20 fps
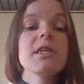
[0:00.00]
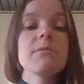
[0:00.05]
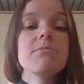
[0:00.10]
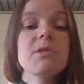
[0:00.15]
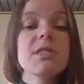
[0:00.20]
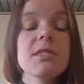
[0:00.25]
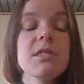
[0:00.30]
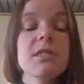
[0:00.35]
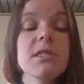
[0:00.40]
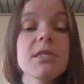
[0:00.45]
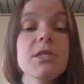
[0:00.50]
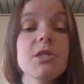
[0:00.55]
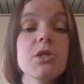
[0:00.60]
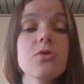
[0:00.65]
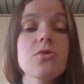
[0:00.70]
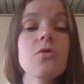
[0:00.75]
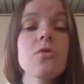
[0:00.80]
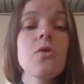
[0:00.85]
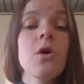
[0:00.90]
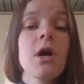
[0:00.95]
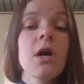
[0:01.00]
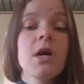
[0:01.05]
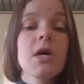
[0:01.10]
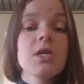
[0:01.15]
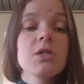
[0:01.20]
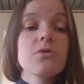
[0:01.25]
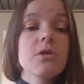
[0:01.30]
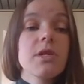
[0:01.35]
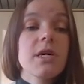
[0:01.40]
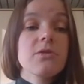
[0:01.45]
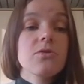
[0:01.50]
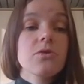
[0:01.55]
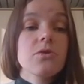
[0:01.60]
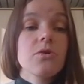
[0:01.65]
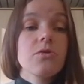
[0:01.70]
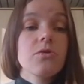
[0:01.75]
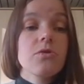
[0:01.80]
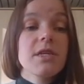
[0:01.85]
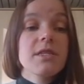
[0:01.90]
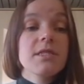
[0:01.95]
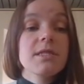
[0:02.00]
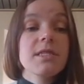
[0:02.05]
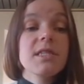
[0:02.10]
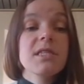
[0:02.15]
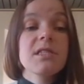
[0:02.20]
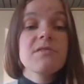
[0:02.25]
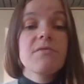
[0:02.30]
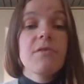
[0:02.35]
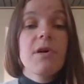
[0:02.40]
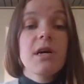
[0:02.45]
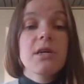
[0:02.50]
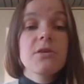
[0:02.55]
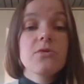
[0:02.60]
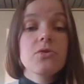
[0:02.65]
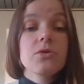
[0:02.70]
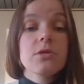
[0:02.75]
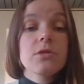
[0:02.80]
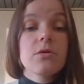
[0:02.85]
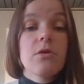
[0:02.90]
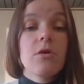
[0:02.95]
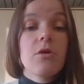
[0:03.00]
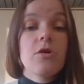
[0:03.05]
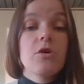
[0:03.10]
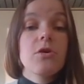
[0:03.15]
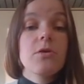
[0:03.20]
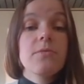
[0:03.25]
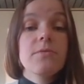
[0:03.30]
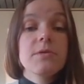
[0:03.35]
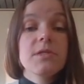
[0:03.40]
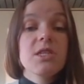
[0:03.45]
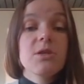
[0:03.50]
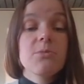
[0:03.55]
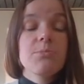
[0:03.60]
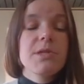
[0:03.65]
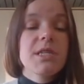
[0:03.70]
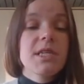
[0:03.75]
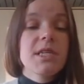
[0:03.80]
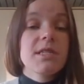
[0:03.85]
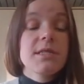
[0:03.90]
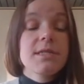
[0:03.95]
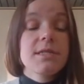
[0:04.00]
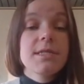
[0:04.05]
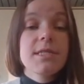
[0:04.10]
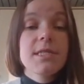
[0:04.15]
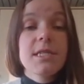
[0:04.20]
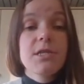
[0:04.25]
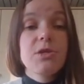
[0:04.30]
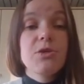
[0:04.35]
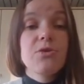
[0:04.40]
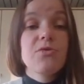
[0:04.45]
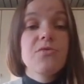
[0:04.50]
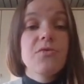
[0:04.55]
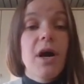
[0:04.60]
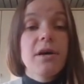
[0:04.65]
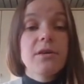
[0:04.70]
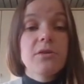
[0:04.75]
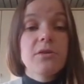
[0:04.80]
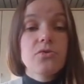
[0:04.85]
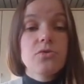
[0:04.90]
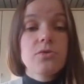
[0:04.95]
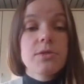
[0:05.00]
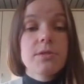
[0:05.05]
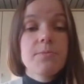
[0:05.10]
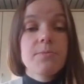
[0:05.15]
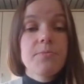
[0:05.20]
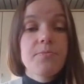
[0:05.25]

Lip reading: CQ, so that you know that these values are the obtained CQ values.